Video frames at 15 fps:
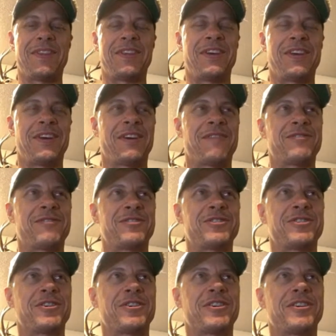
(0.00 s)
Yeah, for
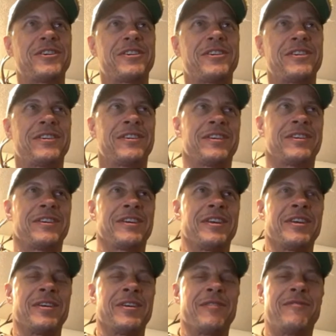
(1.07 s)
sure.
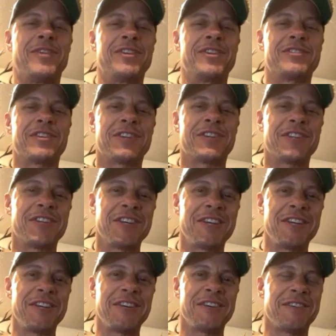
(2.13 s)

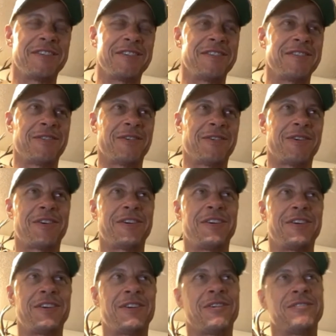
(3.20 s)
Physically,
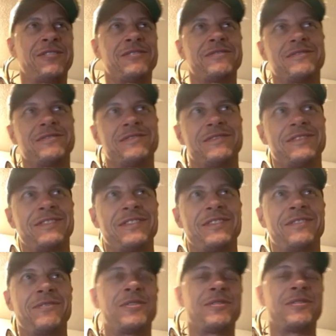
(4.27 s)
or you know,
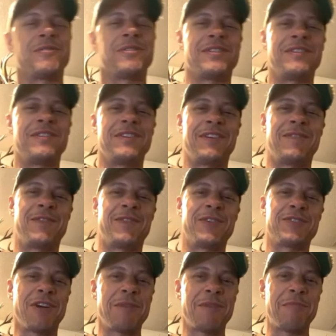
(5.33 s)
with if
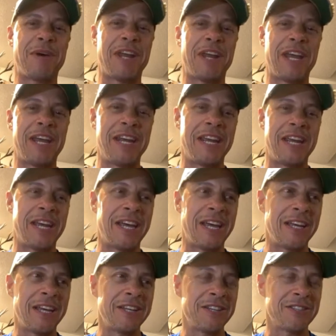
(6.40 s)
you're talking about
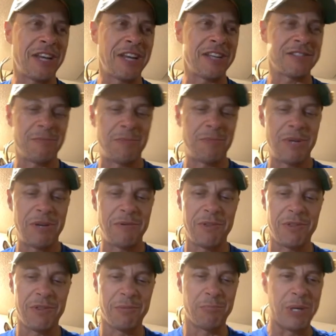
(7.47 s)
ADA, it just has to be
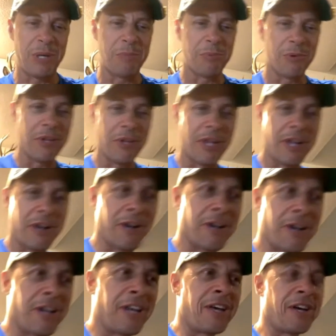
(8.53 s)
with the people that
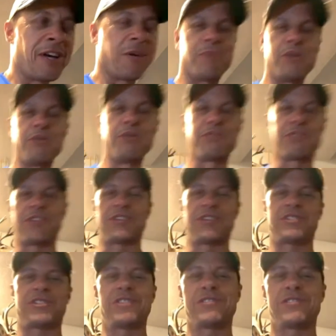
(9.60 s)
are abusing
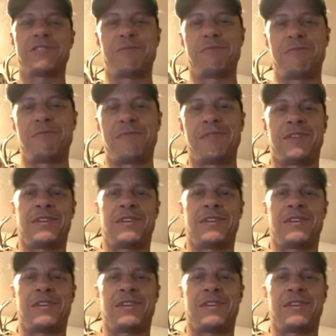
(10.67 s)
the system.